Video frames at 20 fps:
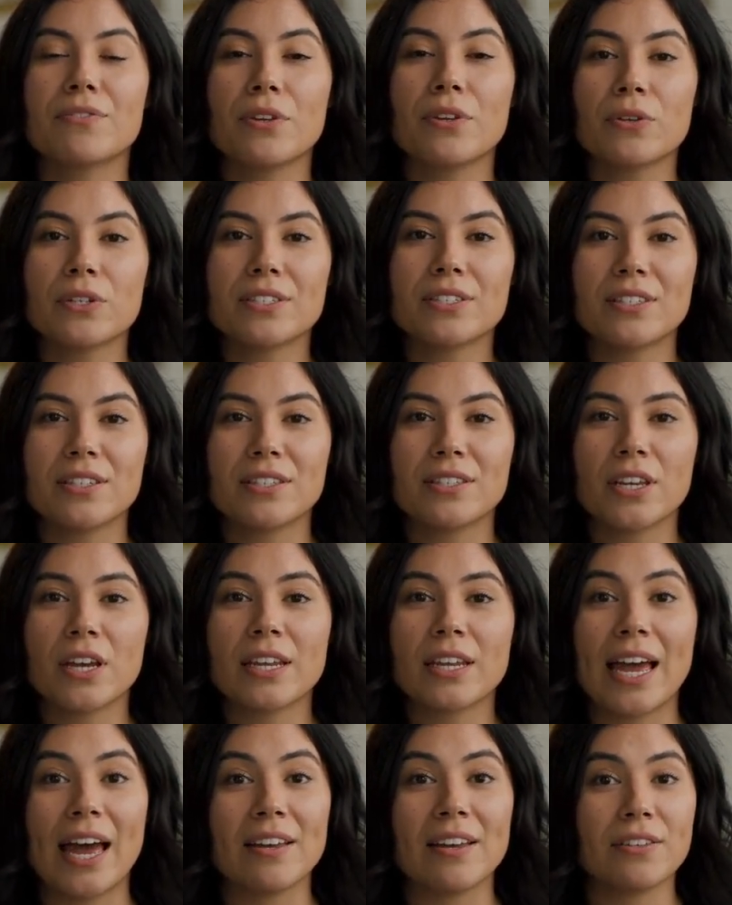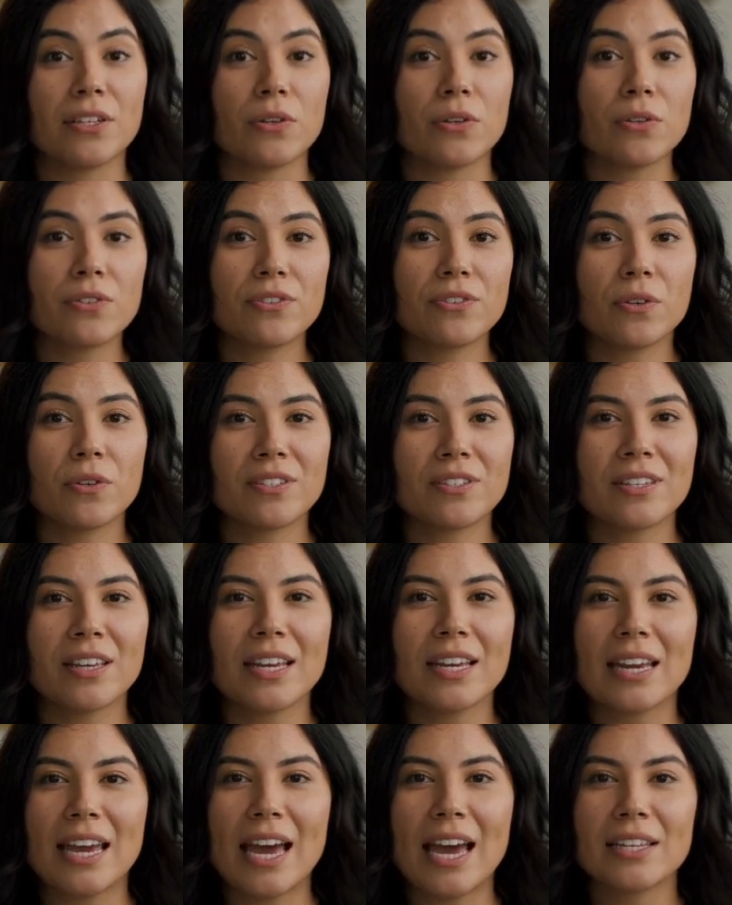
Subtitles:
focuses on ethical sourcing